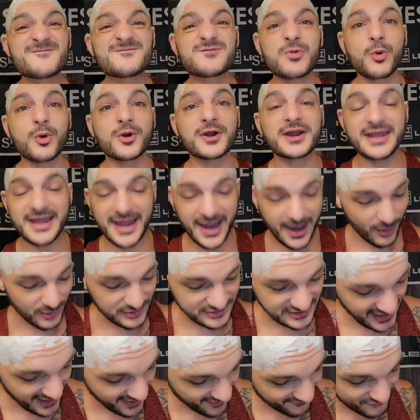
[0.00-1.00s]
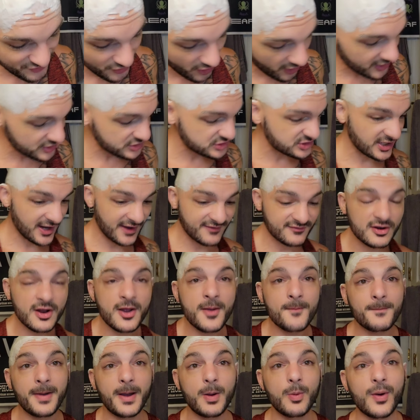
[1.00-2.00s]
40 hours I have not shaved.
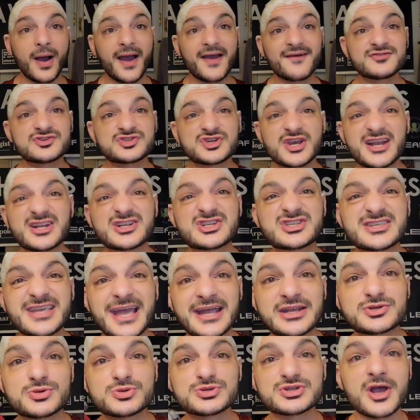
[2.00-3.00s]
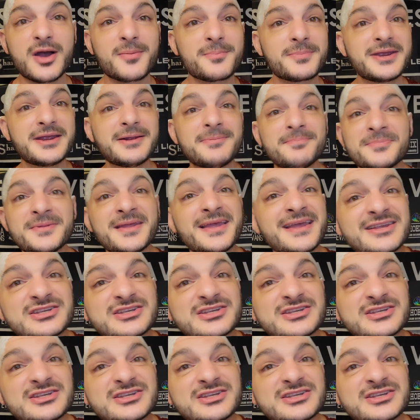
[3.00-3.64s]
My wife changed schedules on me.